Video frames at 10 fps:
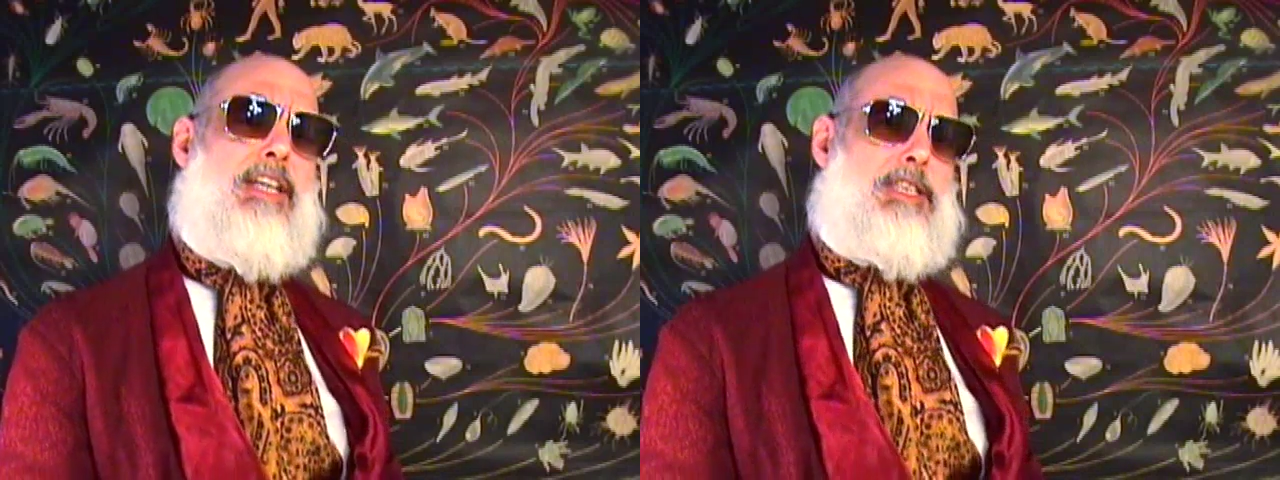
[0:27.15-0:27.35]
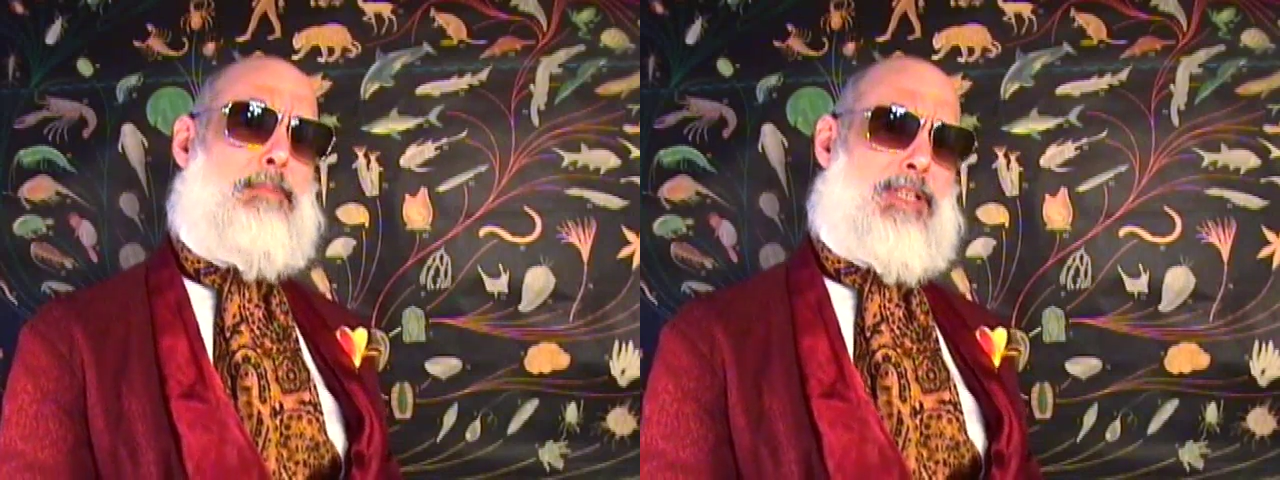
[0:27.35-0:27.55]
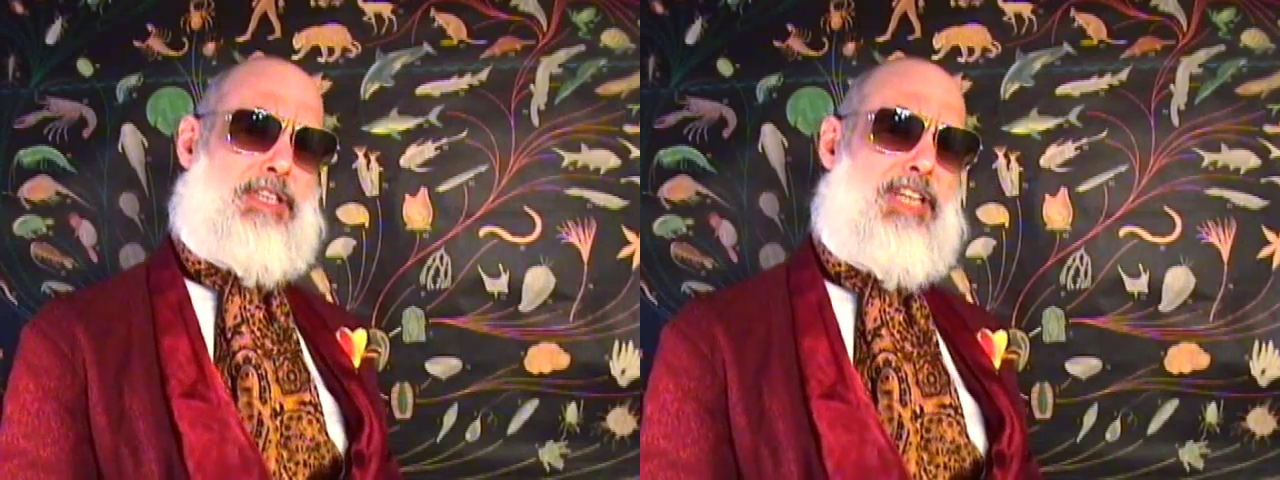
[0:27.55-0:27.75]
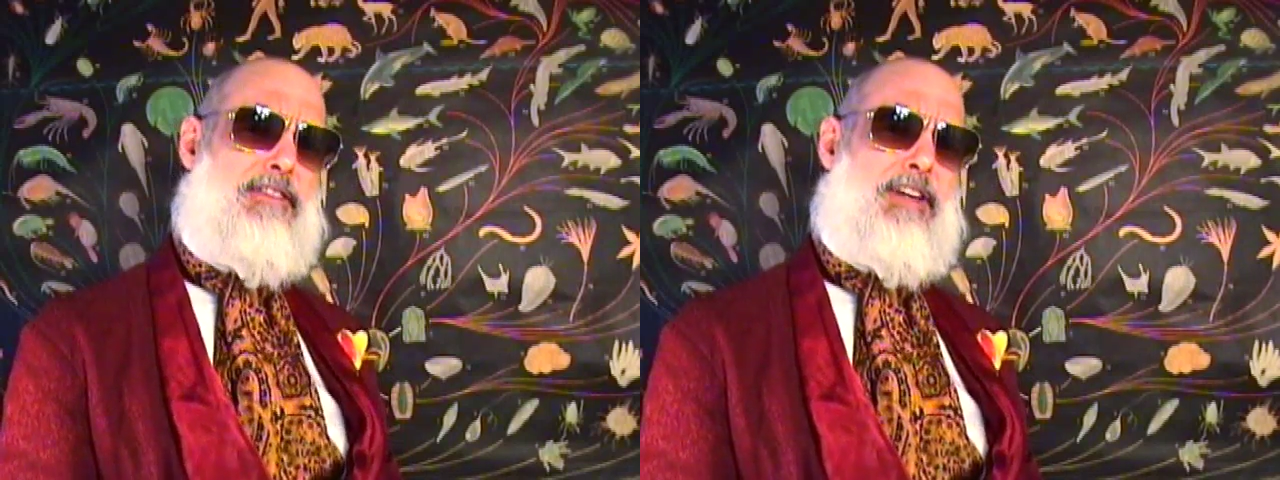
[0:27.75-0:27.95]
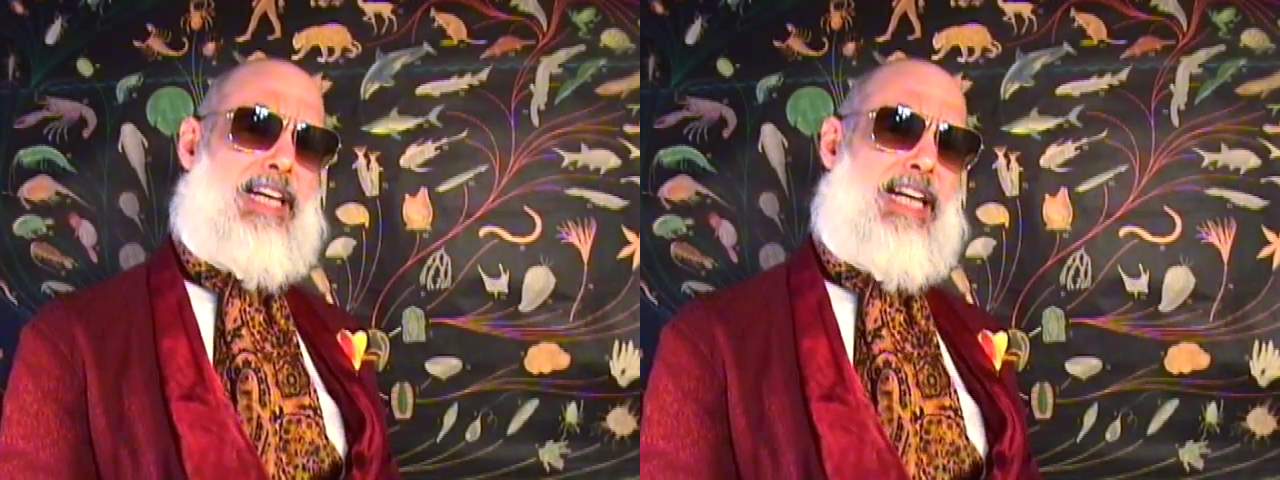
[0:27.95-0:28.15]

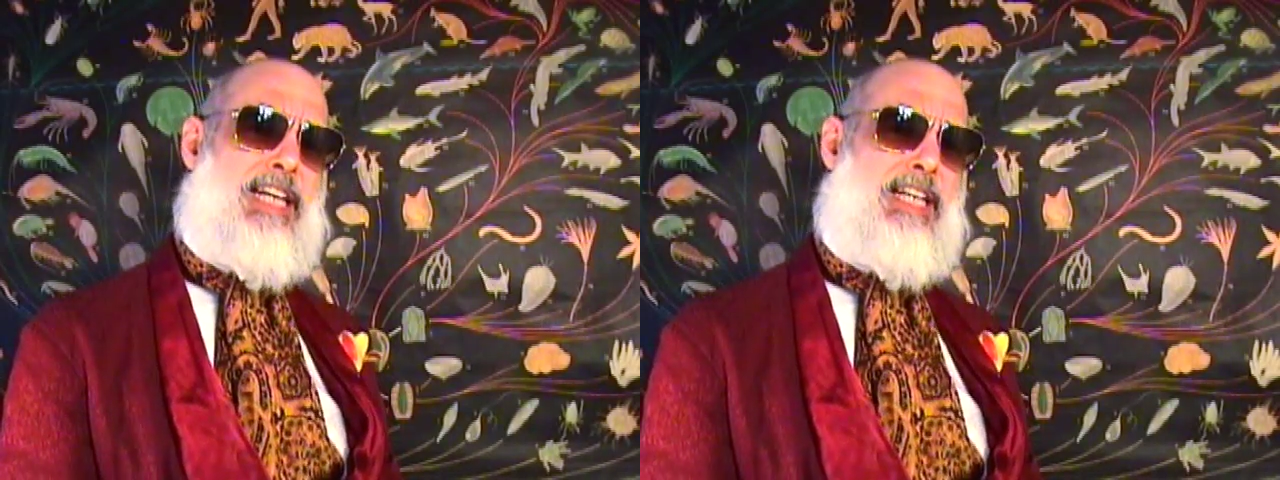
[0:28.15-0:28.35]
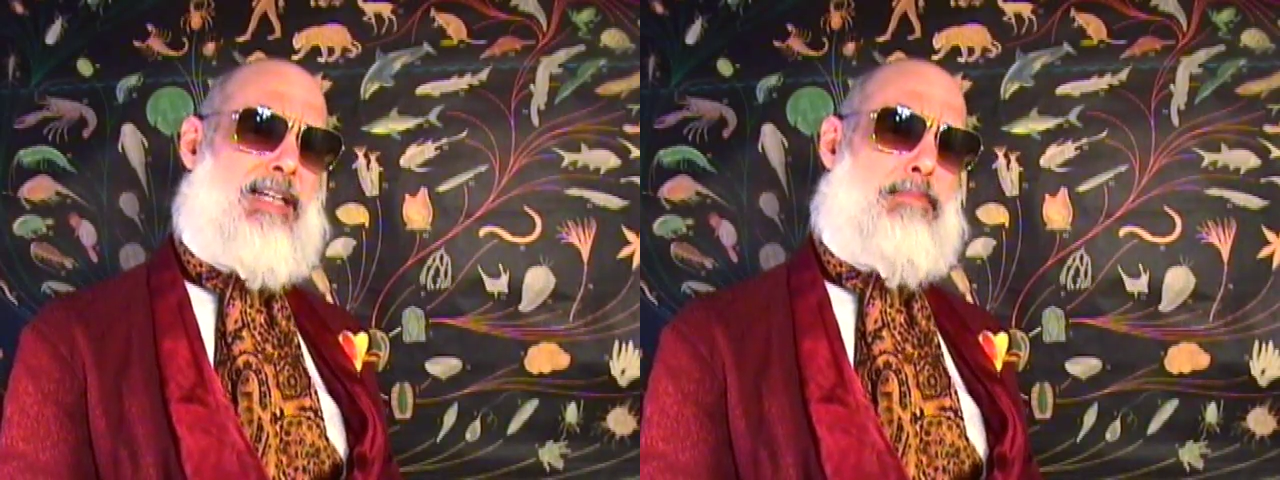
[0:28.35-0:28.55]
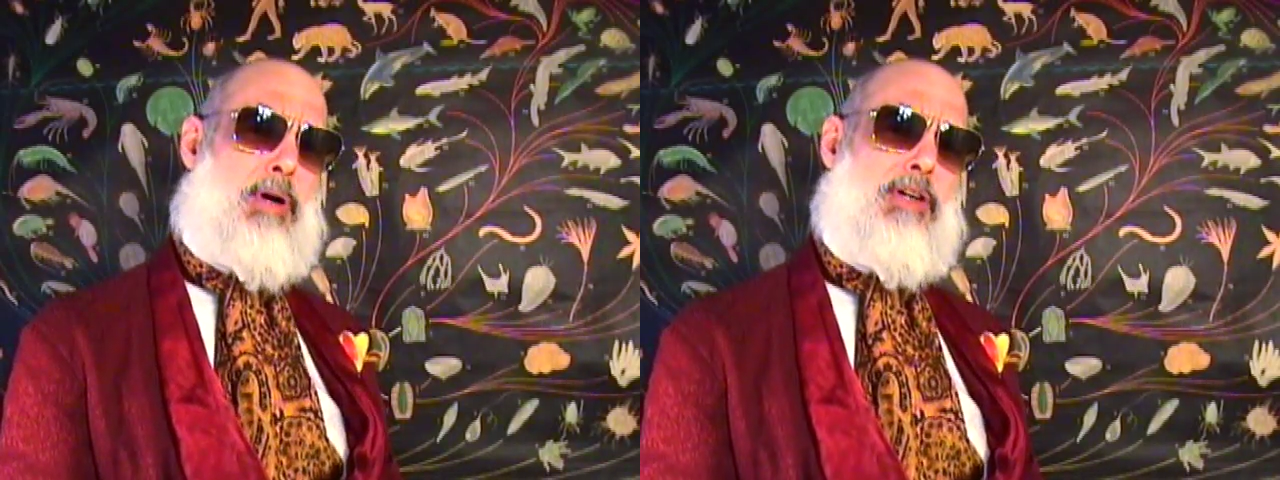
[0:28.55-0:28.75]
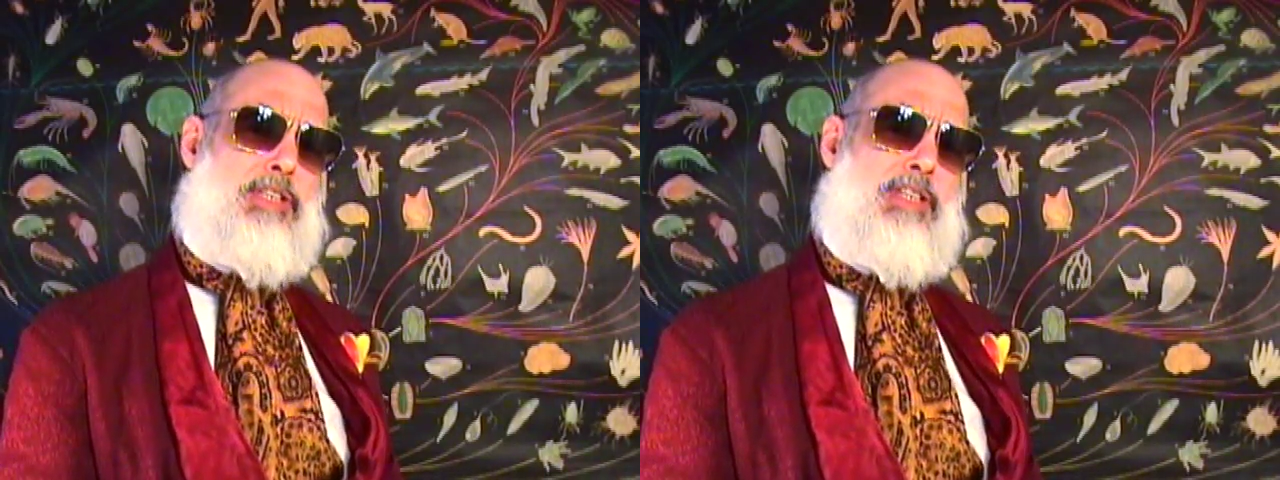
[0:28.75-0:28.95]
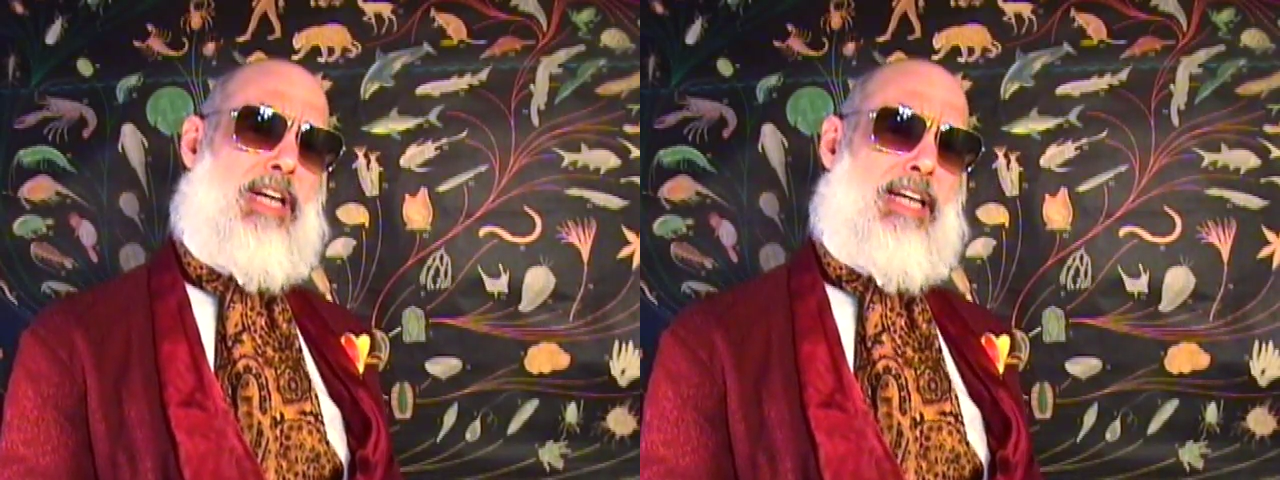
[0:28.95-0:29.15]
specific Indian
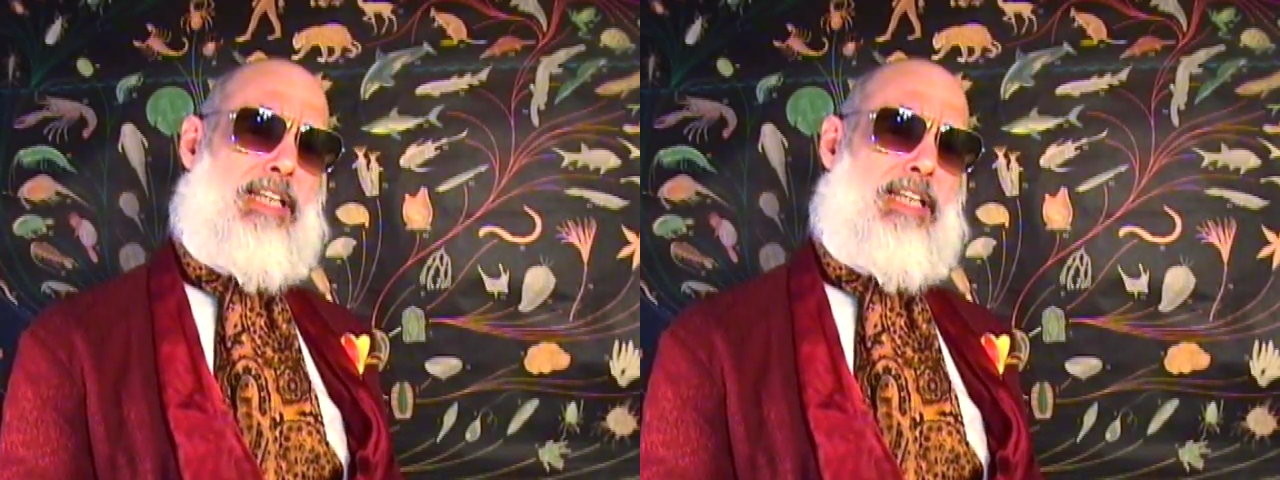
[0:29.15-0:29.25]
person they